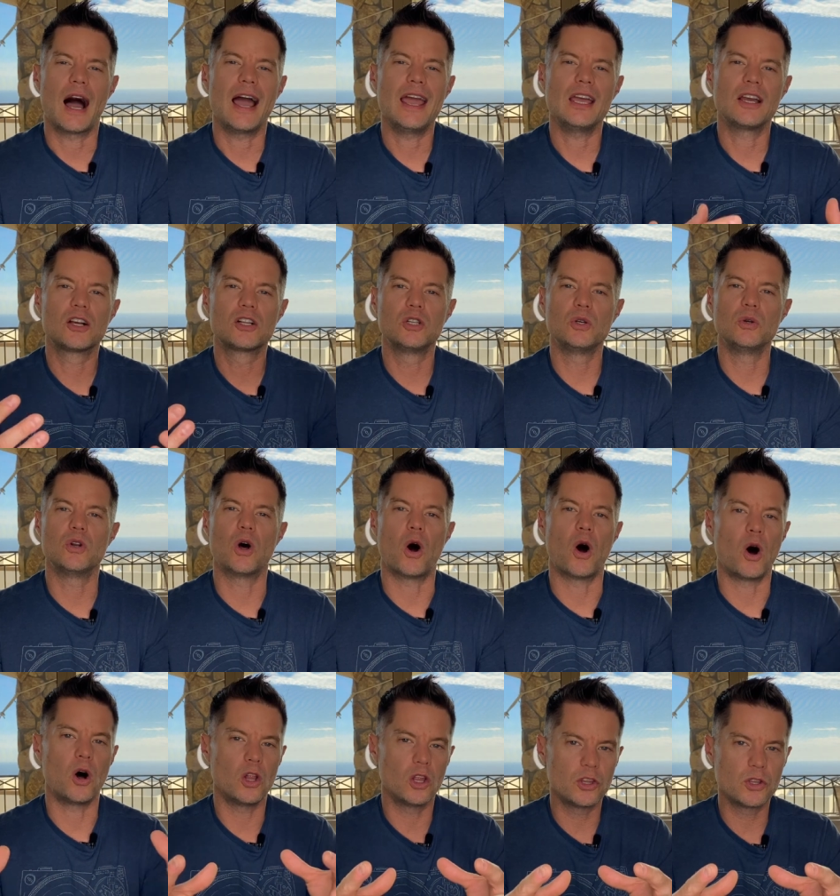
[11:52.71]
I include
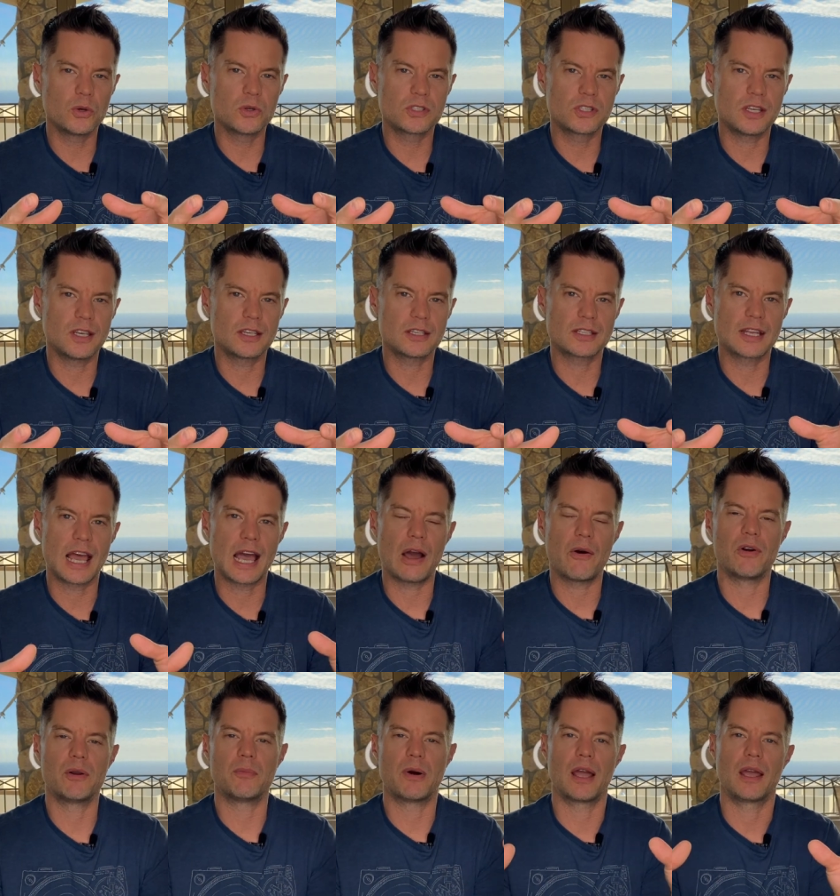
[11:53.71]
all of those things now
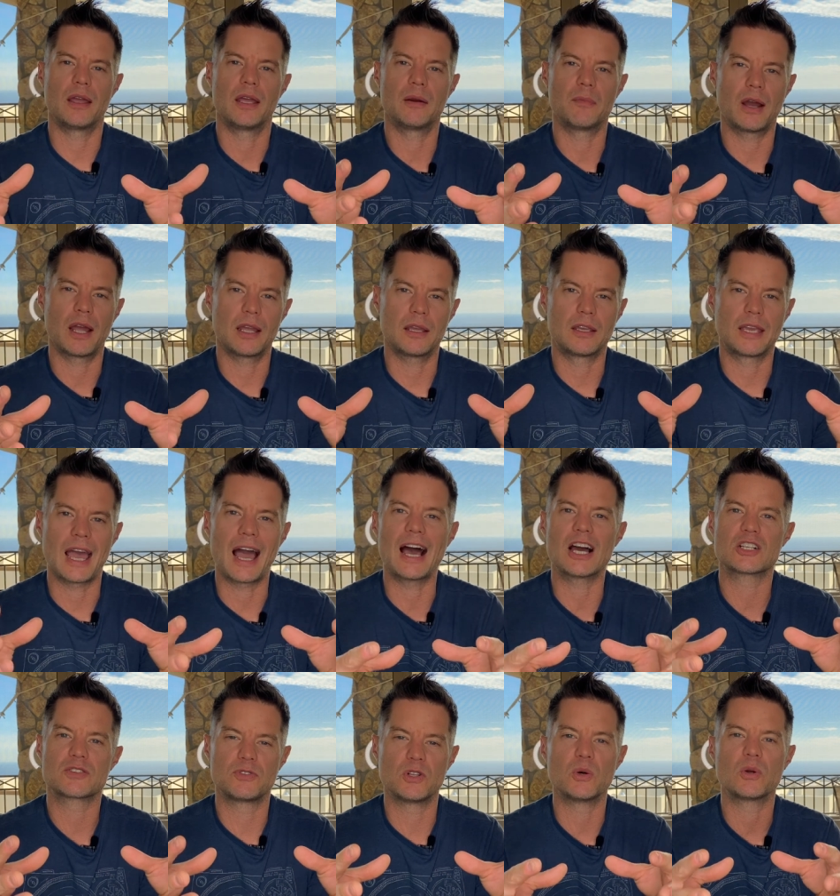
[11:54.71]
in my
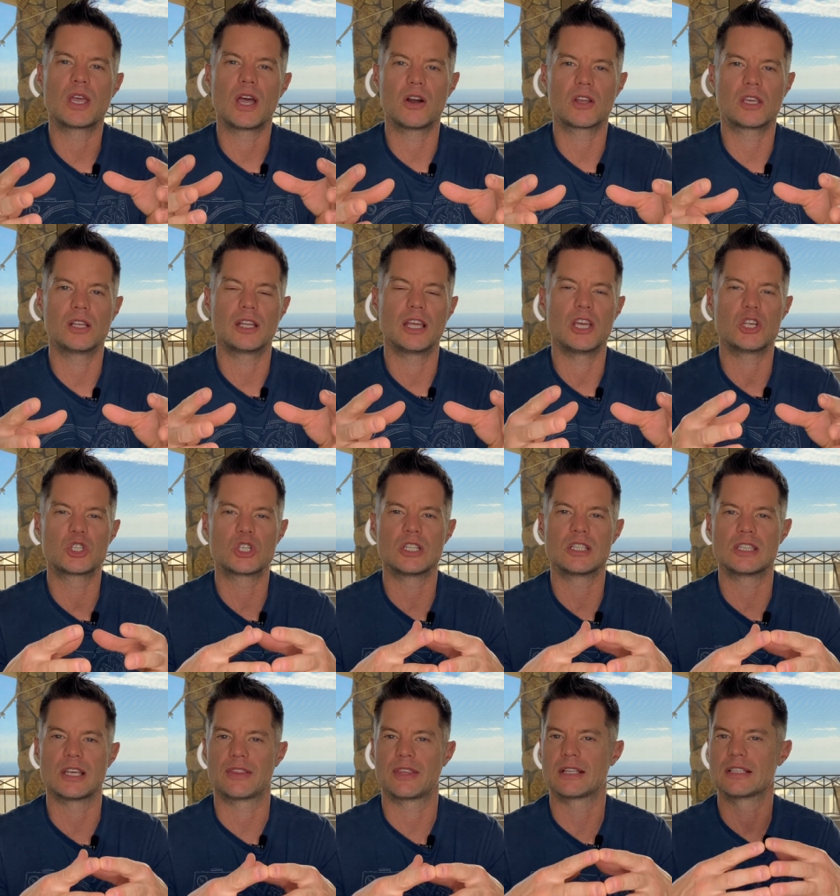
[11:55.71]
cash flow
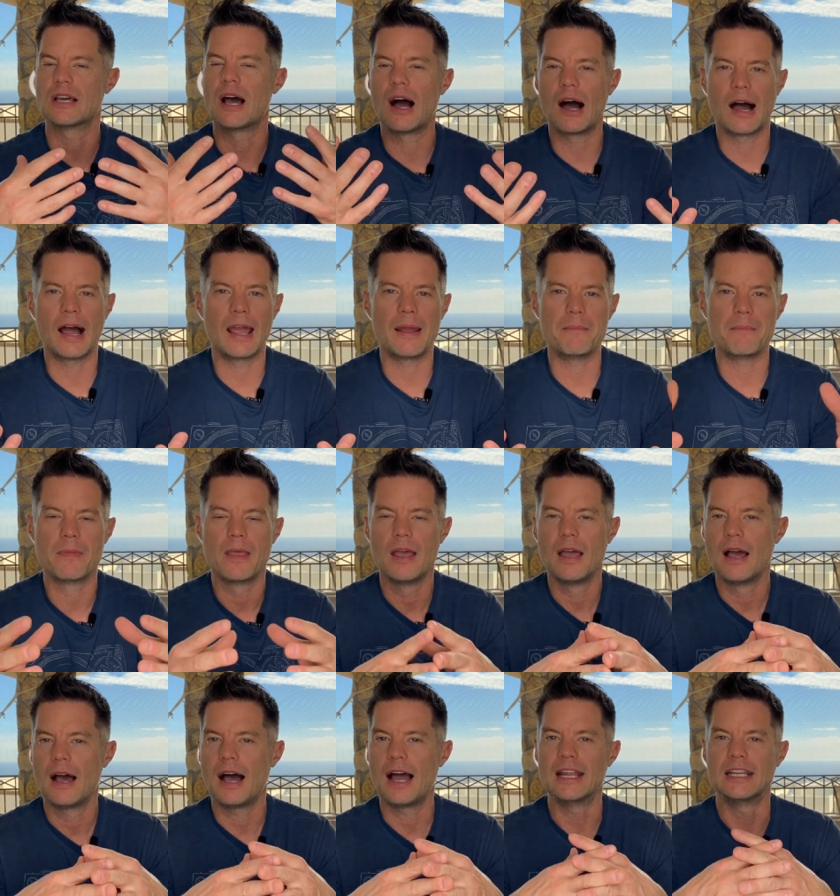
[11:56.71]
calculations. At the time,
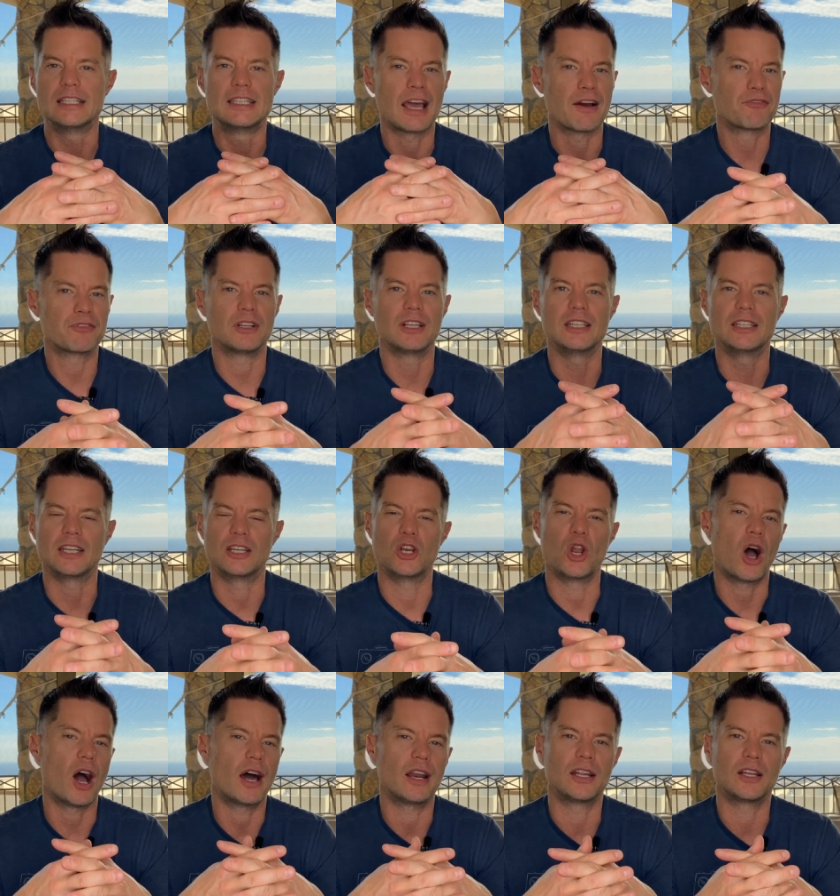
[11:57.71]
I definitely did
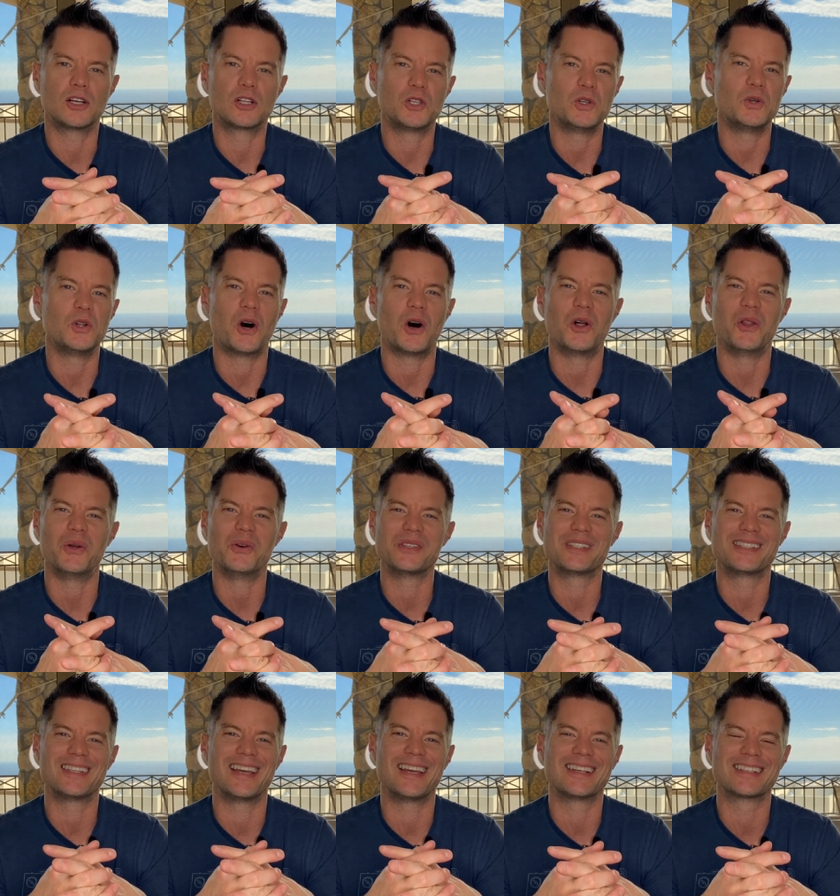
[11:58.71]
not include all those
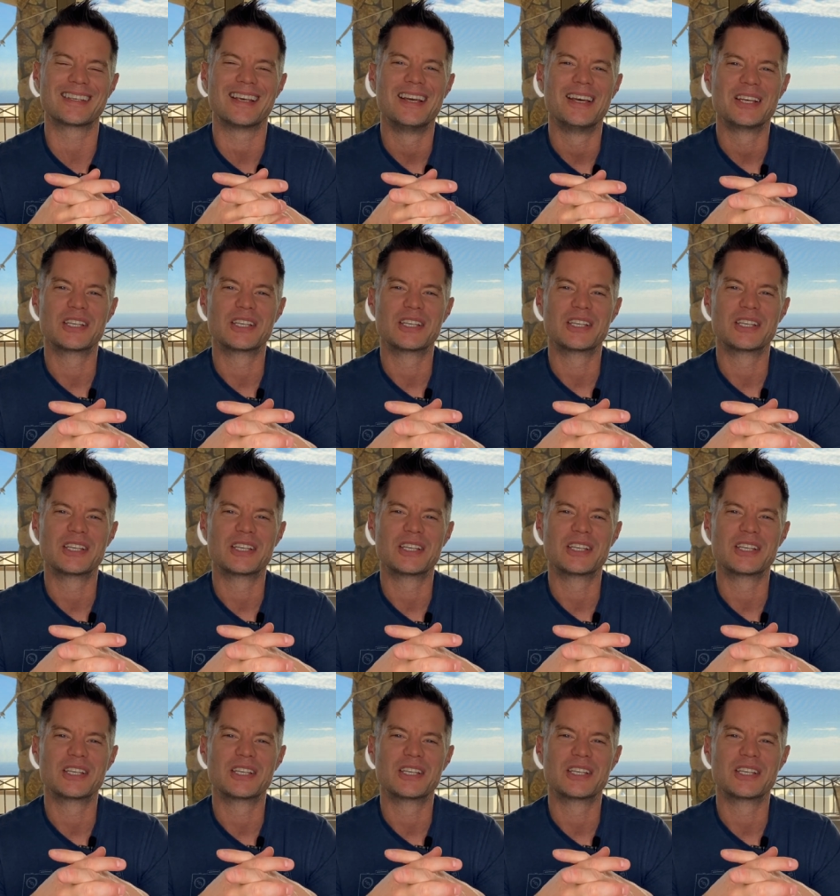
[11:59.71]
things.